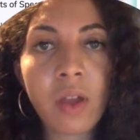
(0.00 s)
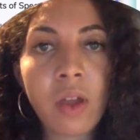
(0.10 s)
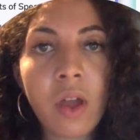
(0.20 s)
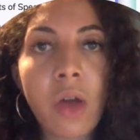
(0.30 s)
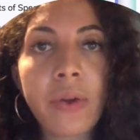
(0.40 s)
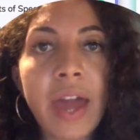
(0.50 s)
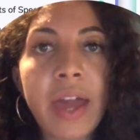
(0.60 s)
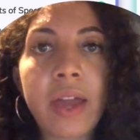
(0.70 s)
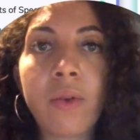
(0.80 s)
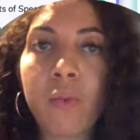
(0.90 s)

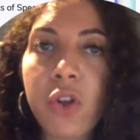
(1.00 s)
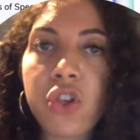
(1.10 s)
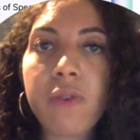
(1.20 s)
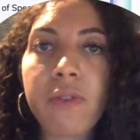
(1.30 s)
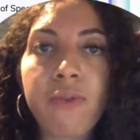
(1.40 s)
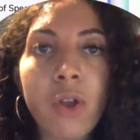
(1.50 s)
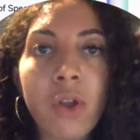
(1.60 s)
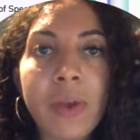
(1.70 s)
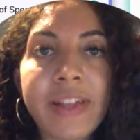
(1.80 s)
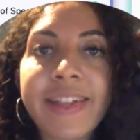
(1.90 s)
Okay, which of the
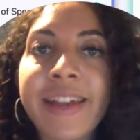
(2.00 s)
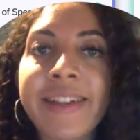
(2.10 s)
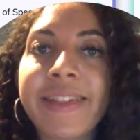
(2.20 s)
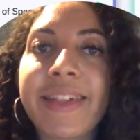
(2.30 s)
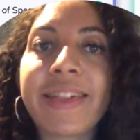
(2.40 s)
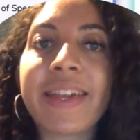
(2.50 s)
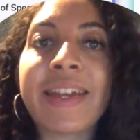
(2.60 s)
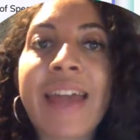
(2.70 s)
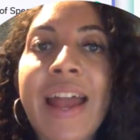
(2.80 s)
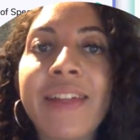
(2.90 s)
following sentences
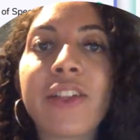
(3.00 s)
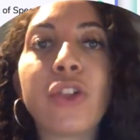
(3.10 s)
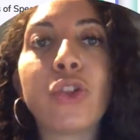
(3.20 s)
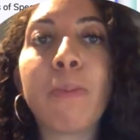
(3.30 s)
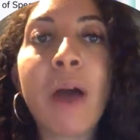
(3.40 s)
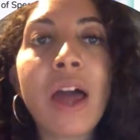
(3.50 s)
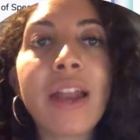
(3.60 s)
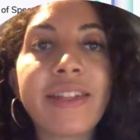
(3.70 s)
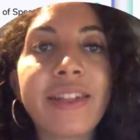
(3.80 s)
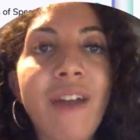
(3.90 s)
contains a
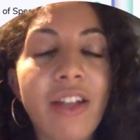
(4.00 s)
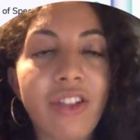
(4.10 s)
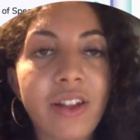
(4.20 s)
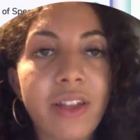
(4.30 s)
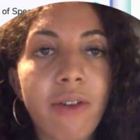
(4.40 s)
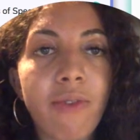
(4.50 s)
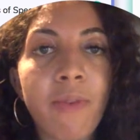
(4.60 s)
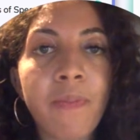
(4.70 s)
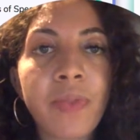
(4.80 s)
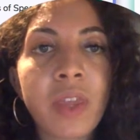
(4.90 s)
superlative adjective?
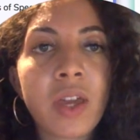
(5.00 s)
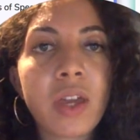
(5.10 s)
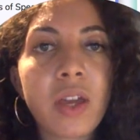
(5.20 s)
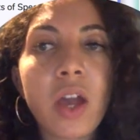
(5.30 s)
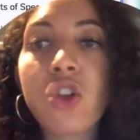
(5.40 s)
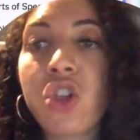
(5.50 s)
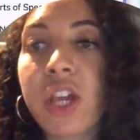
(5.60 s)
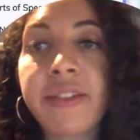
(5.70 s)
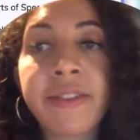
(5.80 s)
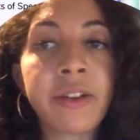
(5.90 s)
She
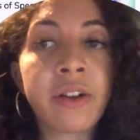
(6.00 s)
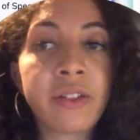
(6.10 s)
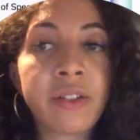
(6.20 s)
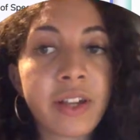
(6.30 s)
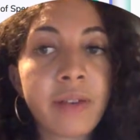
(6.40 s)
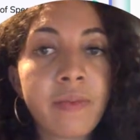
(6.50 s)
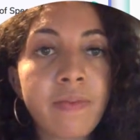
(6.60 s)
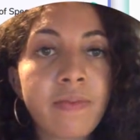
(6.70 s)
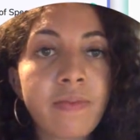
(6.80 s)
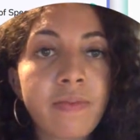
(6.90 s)
is a dancer.
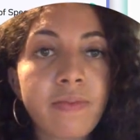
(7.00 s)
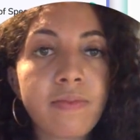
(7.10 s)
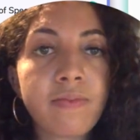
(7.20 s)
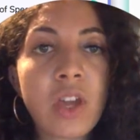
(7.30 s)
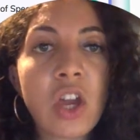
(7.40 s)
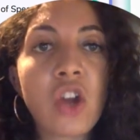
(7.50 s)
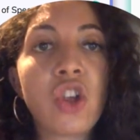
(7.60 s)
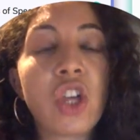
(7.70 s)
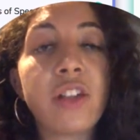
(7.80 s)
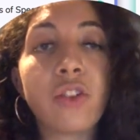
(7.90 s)

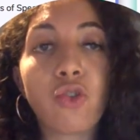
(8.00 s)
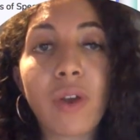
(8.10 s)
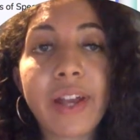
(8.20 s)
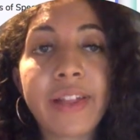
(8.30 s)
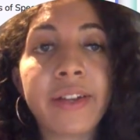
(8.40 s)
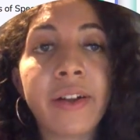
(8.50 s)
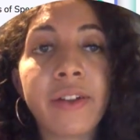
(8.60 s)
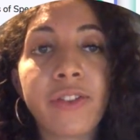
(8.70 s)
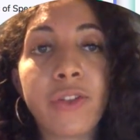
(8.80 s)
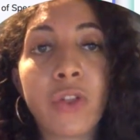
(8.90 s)
She is a greater
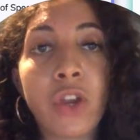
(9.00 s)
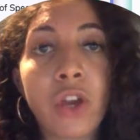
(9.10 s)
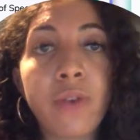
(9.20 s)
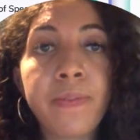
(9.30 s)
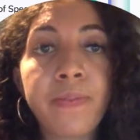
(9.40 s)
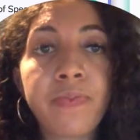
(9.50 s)
dancer than you.